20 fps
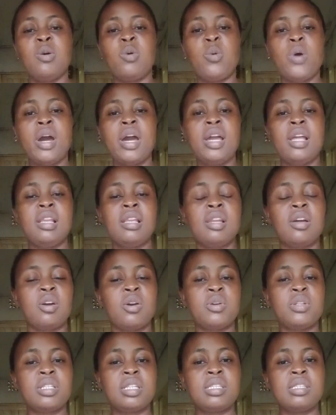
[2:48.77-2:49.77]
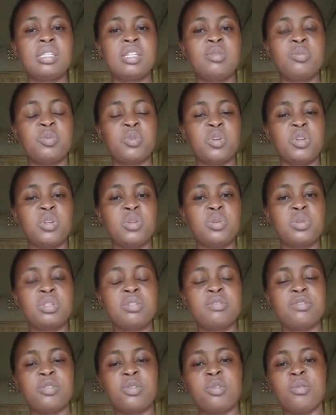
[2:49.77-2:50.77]
while condensate
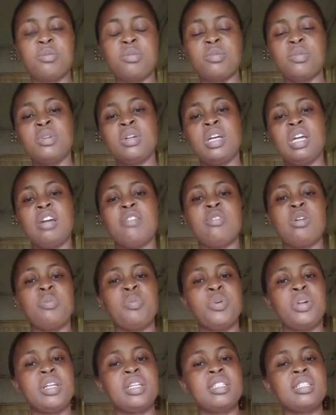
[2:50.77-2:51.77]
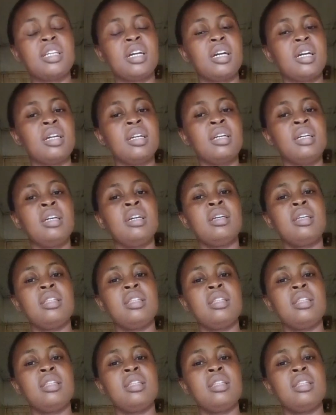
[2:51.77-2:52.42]
produced from evaporator